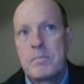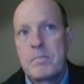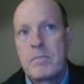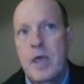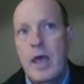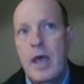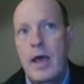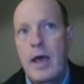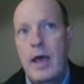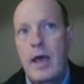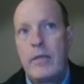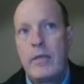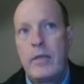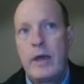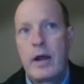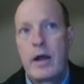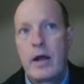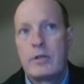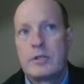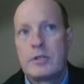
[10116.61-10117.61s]
And then
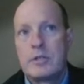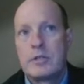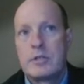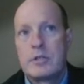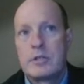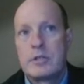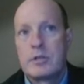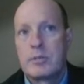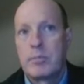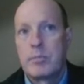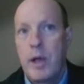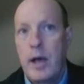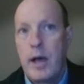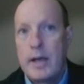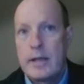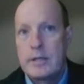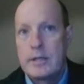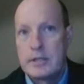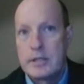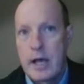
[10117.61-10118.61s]
on the supply
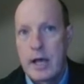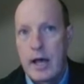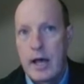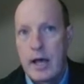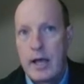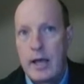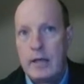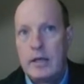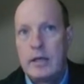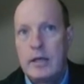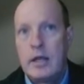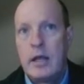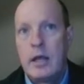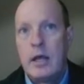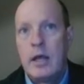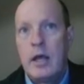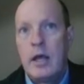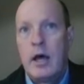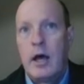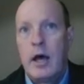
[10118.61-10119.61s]
side,
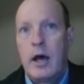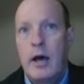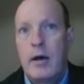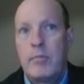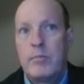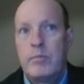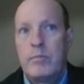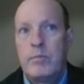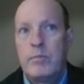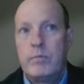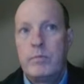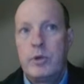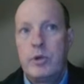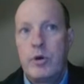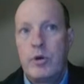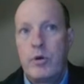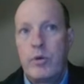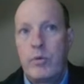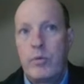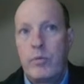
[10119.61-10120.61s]
you
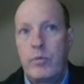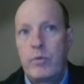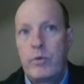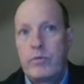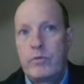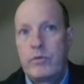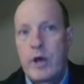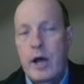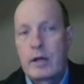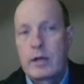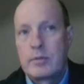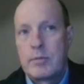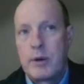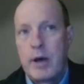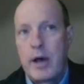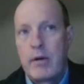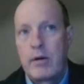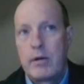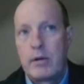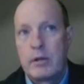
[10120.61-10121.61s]
know, we've talked
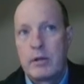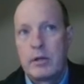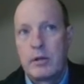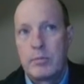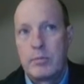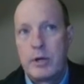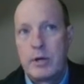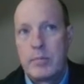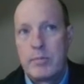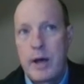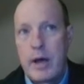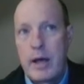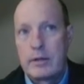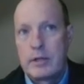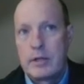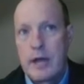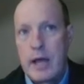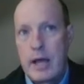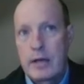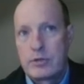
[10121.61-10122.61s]
about a little bit about the
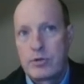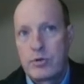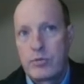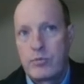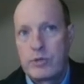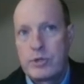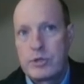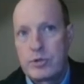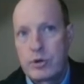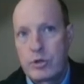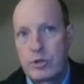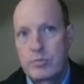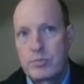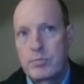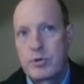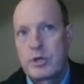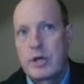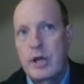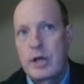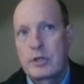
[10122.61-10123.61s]
natural resource
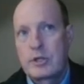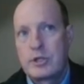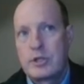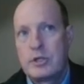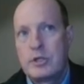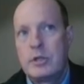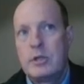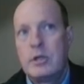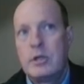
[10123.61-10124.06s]
protection